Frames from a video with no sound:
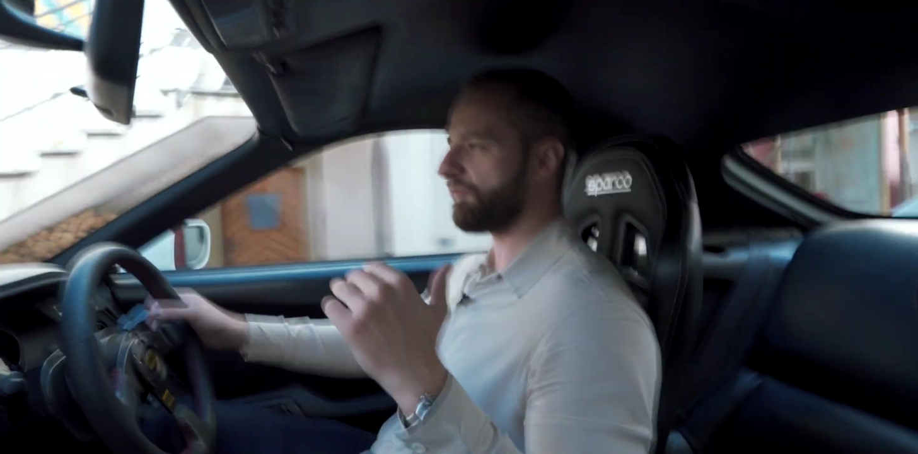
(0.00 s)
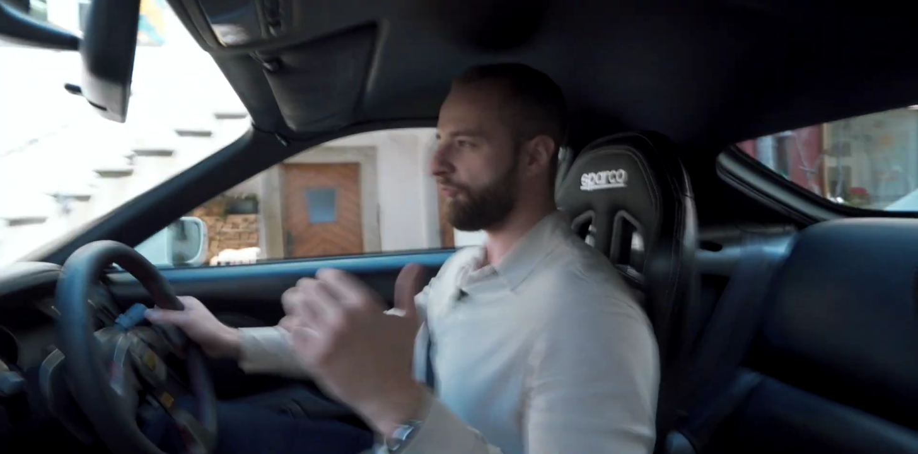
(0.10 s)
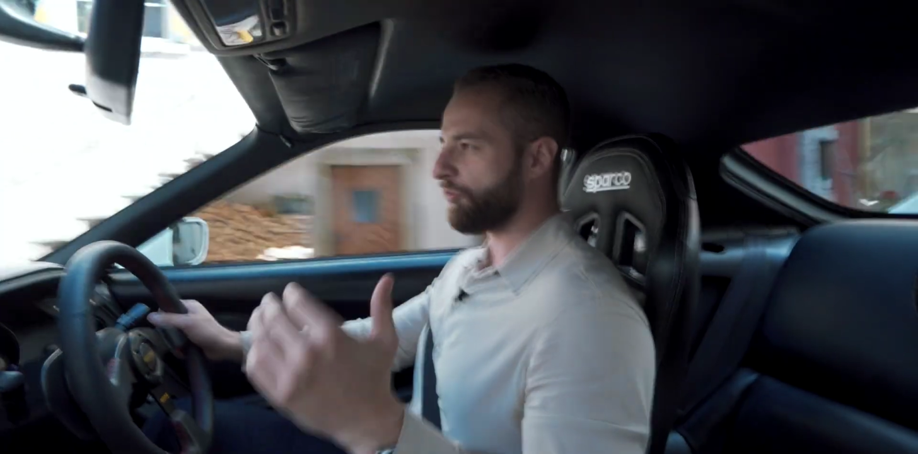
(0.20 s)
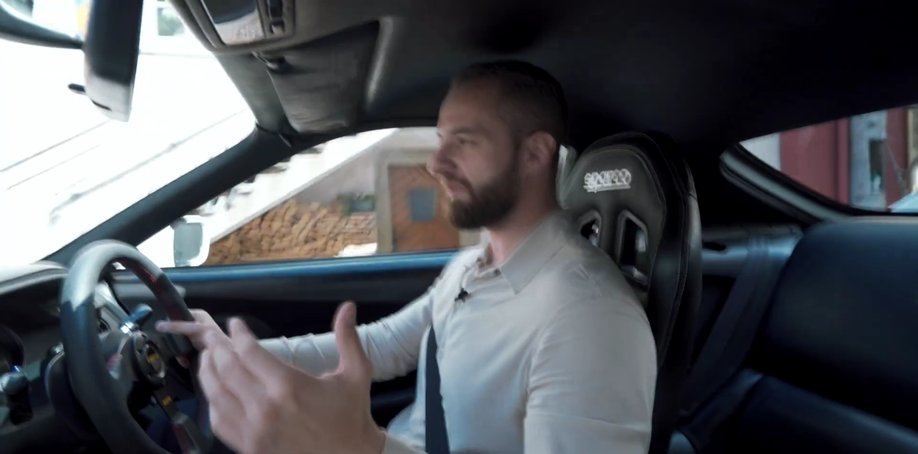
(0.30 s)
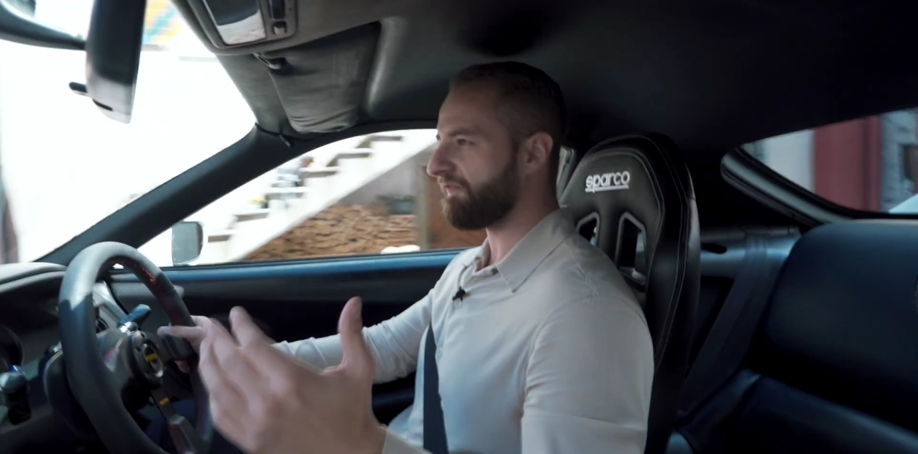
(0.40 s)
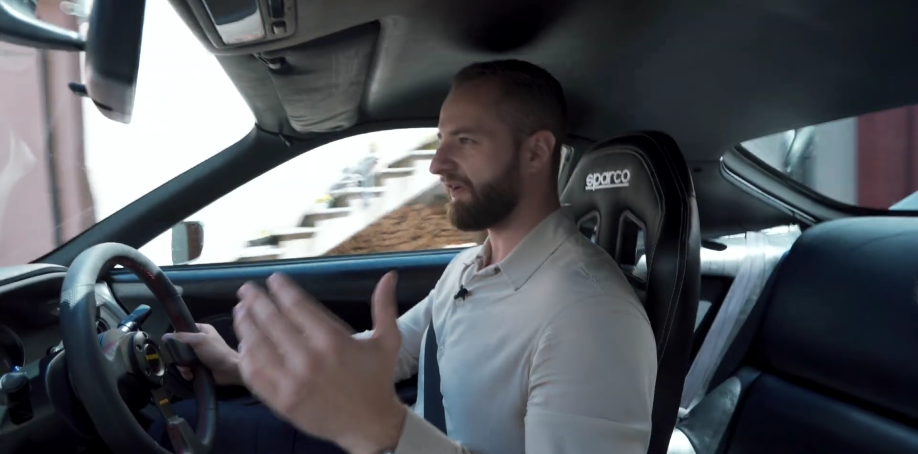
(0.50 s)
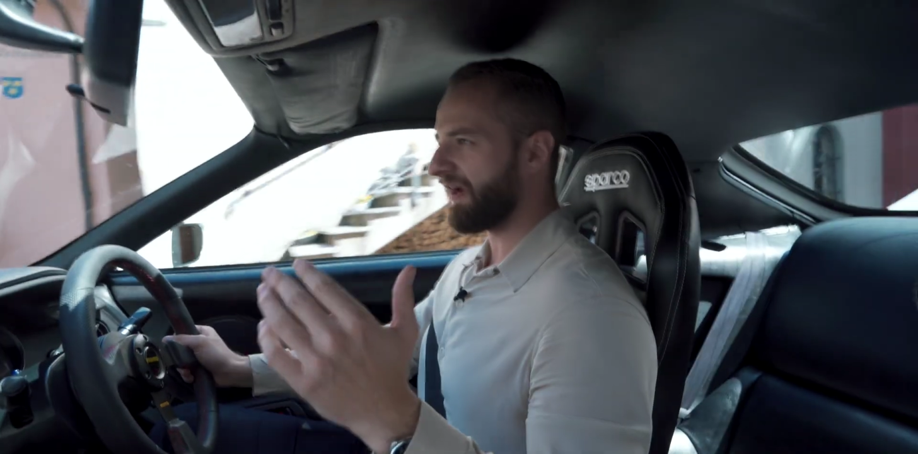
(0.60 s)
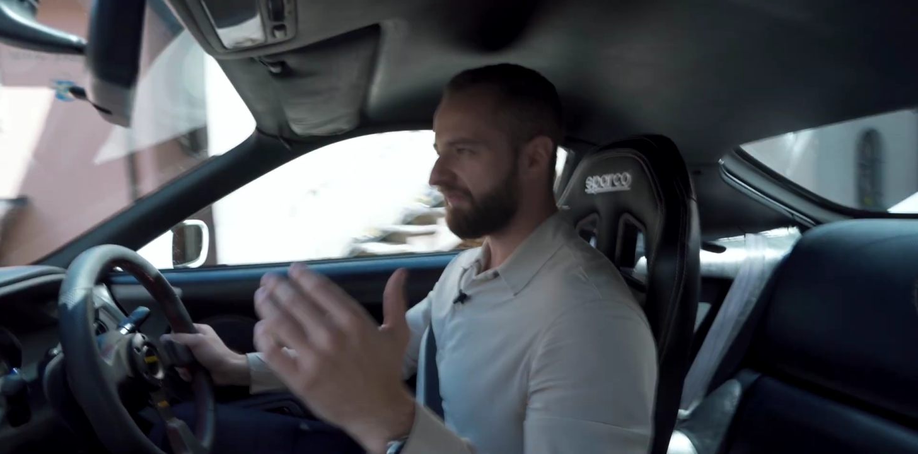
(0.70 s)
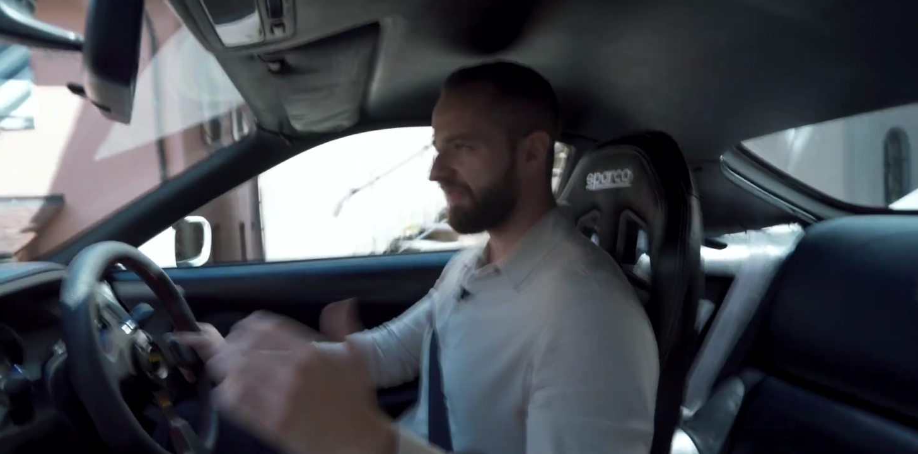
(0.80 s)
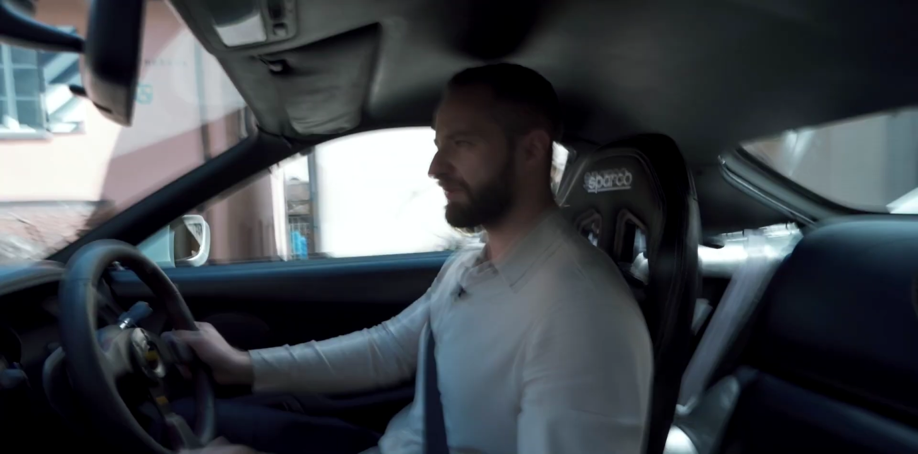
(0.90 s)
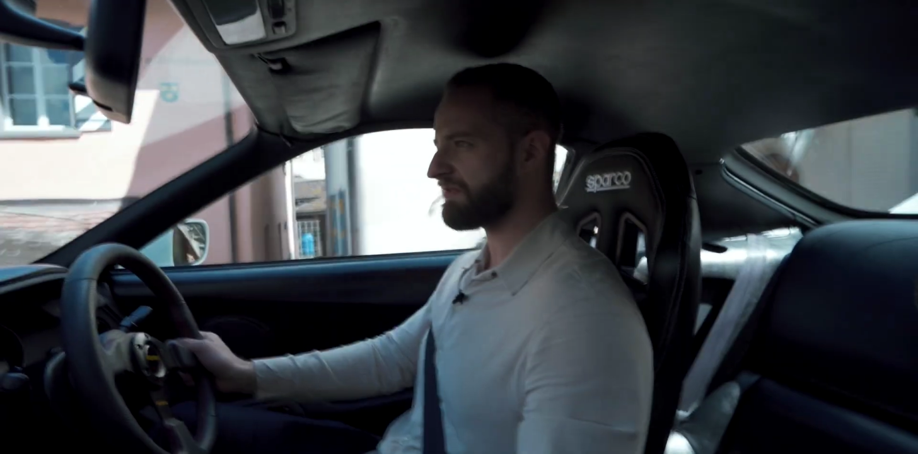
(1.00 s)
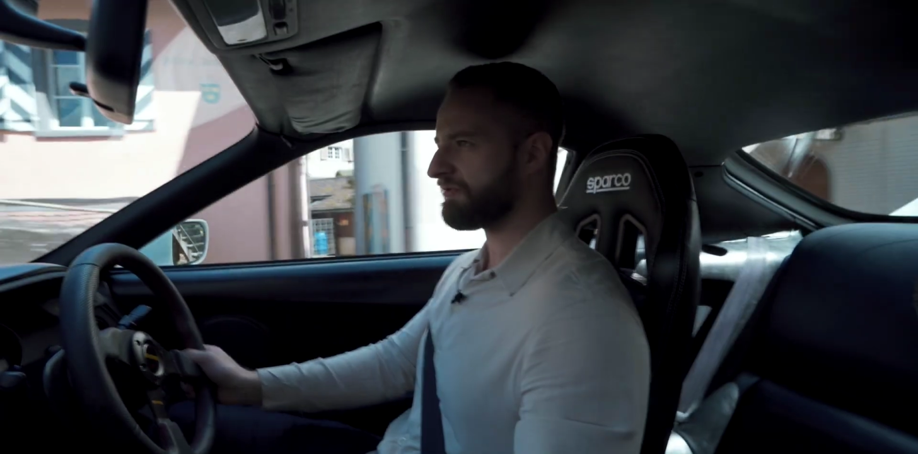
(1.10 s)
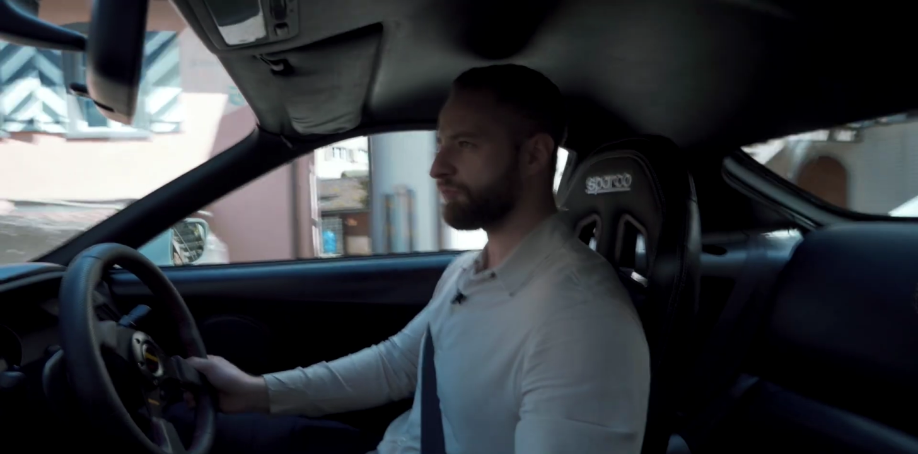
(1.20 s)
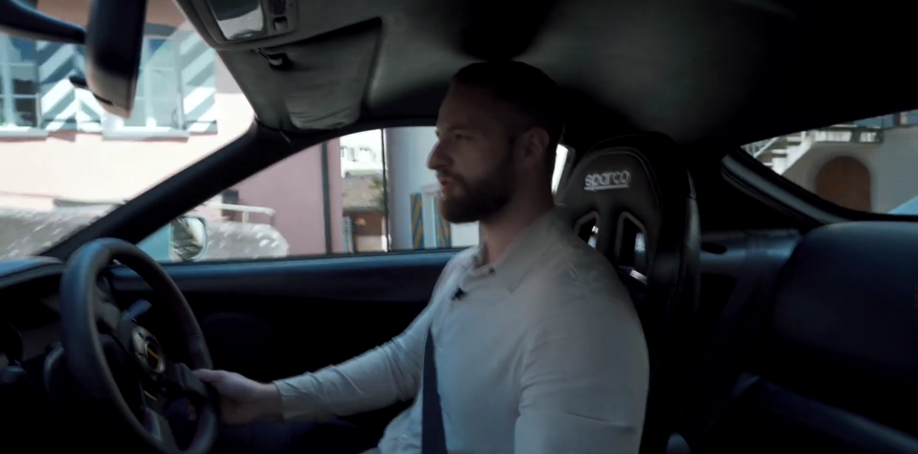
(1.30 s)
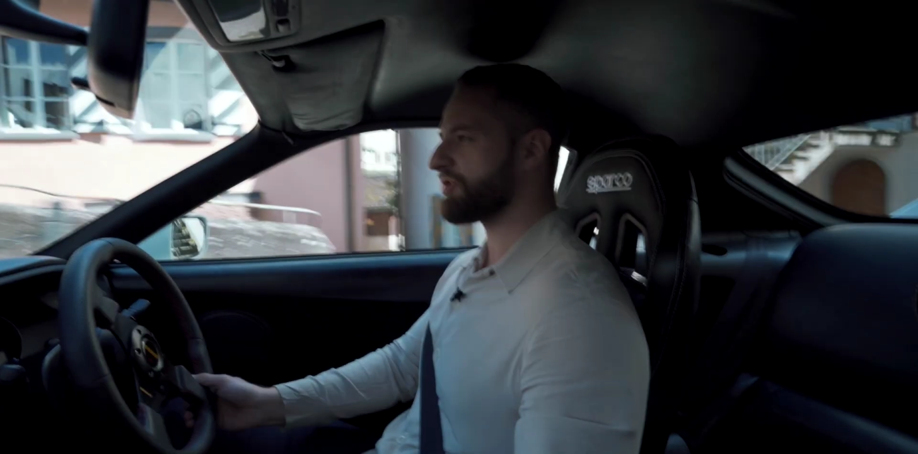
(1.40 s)

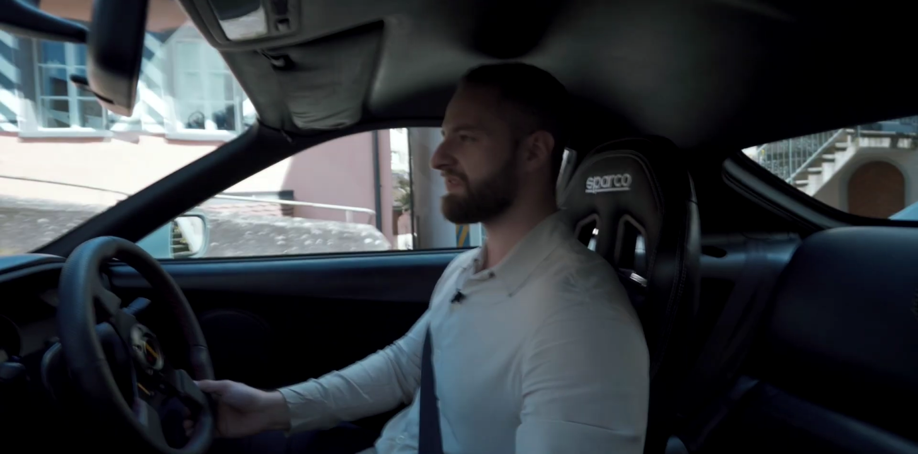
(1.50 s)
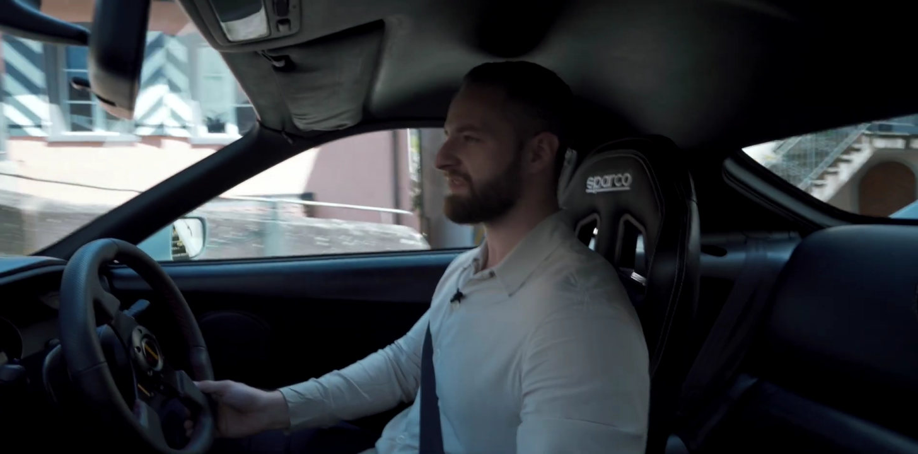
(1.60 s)
45,000, which is